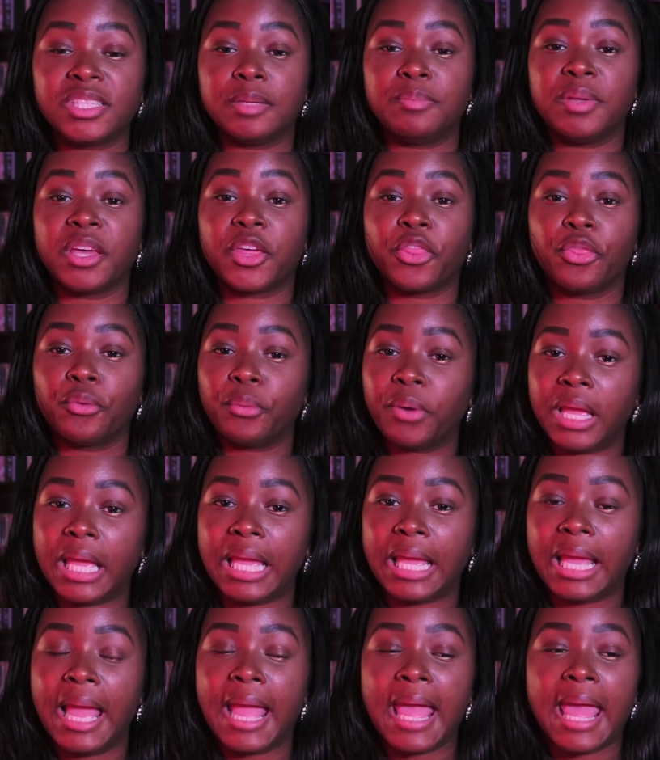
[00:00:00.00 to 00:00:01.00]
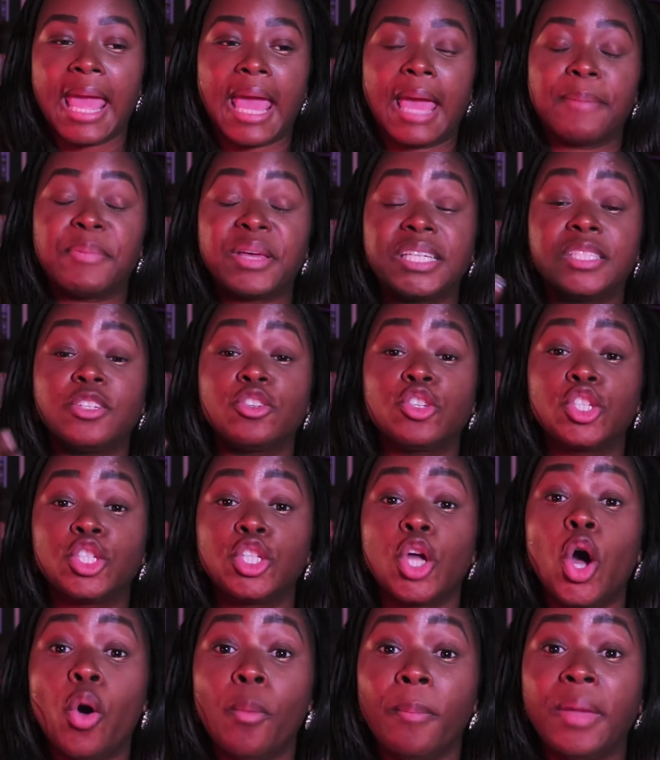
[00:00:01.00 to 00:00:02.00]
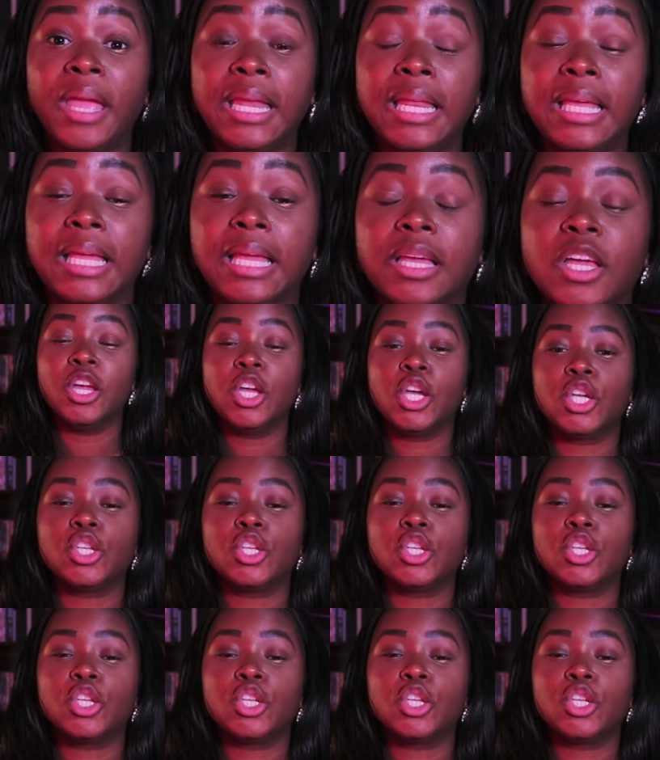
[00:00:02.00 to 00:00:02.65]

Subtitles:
to pick 3, and because there's so many.